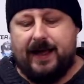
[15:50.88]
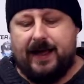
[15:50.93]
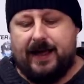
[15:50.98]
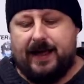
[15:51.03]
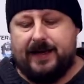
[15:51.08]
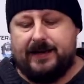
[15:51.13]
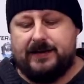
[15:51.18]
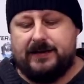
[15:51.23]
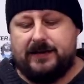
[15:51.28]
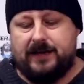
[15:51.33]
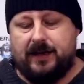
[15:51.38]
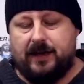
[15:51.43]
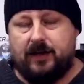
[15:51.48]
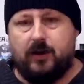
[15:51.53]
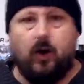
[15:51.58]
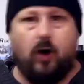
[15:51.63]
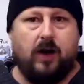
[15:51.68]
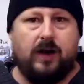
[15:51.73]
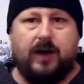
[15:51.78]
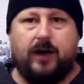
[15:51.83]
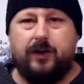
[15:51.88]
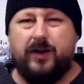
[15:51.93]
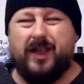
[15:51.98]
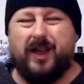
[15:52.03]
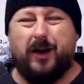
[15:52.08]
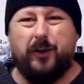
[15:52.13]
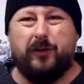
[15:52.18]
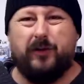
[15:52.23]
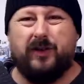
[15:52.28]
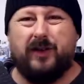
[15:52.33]
and got a load of
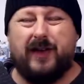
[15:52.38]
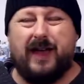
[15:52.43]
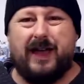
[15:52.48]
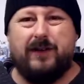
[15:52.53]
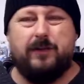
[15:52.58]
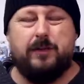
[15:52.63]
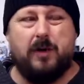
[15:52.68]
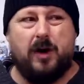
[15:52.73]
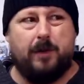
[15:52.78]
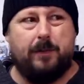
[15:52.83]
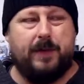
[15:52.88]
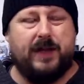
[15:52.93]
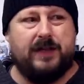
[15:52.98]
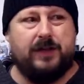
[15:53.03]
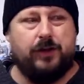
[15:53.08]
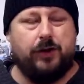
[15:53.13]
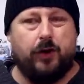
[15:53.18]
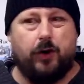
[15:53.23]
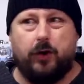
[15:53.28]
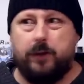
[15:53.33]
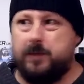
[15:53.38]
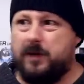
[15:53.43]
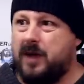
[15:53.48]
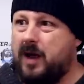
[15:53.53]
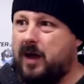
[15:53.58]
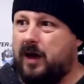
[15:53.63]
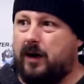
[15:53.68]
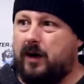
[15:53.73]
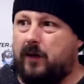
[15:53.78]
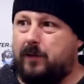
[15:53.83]
those and gave you my opinion on them.
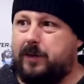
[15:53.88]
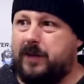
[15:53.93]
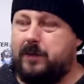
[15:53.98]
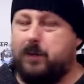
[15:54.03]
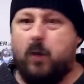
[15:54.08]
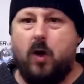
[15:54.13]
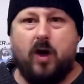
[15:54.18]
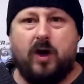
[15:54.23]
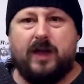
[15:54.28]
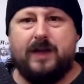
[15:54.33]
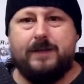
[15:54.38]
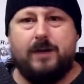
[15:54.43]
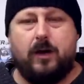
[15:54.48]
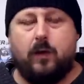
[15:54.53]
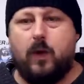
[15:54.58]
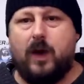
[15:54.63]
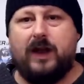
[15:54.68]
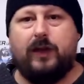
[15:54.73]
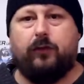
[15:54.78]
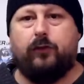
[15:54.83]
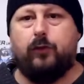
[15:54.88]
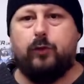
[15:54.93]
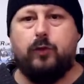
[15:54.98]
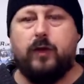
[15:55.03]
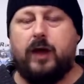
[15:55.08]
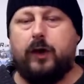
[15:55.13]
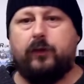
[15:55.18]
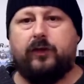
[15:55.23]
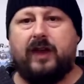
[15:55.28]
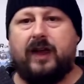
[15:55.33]
And I've been working my way through all
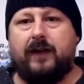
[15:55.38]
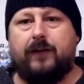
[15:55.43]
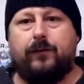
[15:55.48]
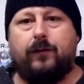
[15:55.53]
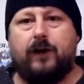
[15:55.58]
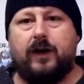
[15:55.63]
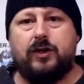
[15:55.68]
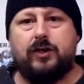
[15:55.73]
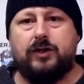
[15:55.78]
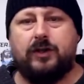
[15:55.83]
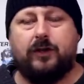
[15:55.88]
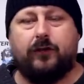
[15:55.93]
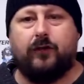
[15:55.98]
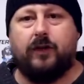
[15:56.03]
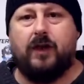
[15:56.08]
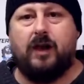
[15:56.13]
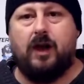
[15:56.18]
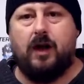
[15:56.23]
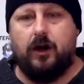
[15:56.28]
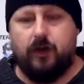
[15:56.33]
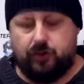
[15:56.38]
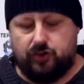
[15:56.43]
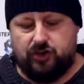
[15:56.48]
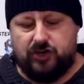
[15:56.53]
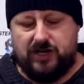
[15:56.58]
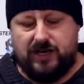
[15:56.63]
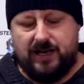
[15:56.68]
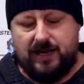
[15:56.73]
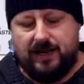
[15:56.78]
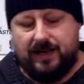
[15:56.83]
those air fresheners for the last
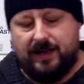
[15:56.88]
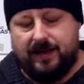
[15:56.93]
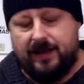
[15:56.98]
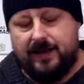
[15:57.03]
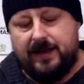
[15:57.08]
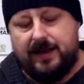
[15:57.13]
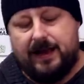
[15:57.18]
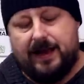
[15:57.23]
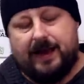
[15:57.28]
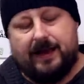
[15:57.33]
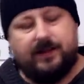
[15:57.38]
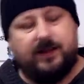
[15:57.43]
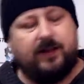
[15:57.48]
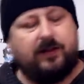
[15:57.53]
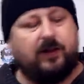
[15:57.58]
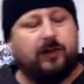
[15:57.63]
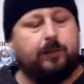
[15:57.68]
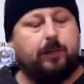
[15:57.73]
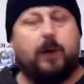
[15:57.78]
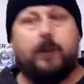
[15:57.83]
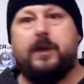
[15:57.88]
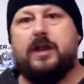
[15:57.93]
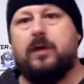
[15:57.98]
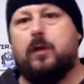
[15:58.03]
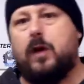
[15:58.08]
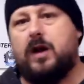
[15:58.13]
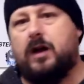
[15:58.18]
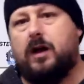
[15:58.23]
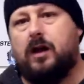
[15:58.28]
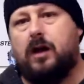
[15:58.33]
year. And this is probably the
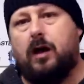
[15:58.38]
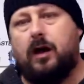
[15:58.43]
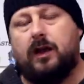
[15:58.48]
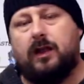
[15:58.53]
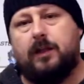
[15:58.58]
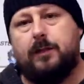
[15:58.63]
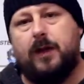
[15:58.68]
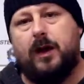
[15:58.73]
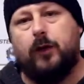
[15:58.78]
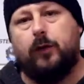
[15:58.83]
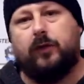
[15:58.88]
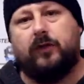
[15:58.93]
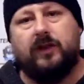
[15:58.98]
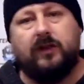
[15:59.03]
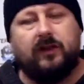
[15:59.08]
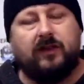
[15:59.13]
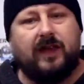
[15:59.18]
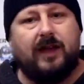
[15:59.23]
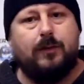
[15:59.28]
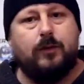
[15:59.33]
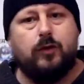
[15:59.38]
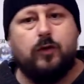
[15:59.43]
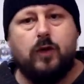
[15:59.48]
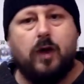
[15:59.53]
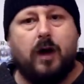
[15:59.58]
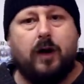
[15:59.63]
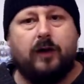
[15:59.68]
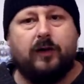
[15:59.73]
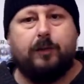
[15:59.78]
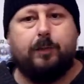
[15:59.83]
one I like the most. It's Chemical
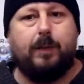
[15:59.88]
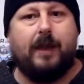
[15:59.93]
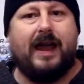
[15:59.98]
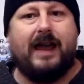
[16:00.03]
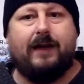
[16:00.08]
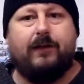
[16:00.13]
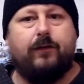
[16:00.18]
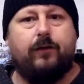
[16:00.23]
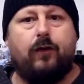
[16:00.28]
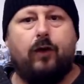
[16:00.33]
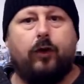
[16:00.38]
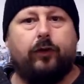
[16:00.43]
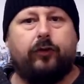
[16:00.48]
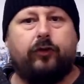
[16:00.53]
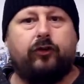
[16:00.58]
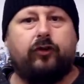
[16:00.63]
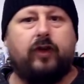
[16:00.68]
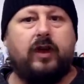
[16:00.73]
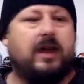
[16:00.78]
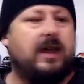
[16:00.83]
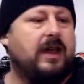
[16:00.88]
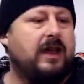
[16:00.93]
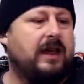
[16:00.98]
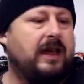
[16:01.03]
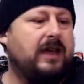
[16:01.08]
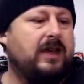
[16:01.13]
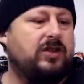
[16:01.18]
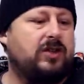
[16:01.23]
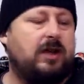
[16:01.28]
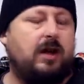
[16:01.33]
Guy's Black Frost.
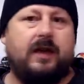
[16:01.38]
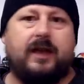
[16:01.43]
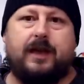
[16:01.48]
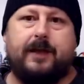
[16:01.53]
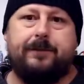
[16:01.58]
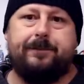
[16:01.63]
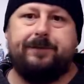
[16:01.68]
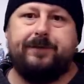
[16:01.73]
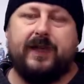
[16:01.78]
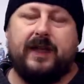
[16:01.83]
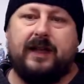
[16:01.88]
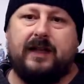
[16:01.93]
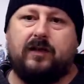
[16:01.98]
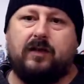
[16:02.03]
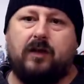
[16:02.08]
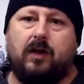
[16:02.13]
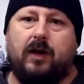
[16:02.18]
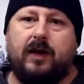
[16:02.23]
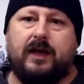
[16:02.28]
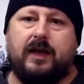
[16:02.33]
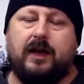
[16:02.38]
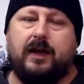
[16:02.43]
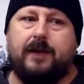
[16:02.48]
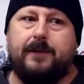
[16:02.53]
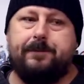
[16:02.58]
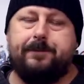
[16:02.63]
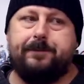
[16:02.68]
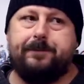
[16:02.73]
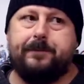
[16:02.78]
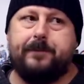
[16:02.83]
It's like
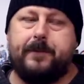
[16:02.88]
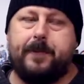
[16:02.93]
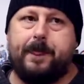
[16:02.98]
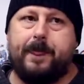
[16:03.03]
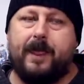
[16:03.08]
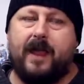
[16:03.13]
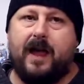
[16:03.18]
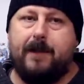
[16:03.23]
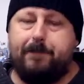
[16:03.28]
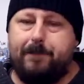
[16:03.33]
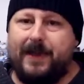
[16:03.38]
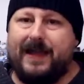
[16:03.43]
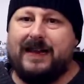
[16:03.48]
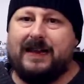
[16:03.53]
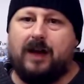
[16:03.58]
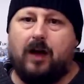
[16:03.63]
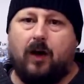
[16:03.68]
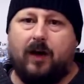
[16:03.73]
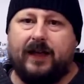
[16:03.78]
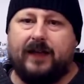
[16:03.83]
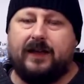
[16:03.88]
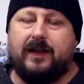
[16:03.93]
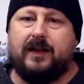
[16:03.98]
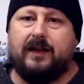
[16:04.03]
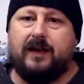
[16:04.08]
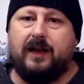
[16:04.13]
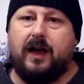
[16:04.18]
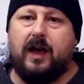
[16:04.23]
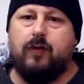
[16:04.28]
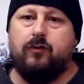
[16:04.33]
a bit
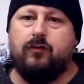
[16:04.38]
like a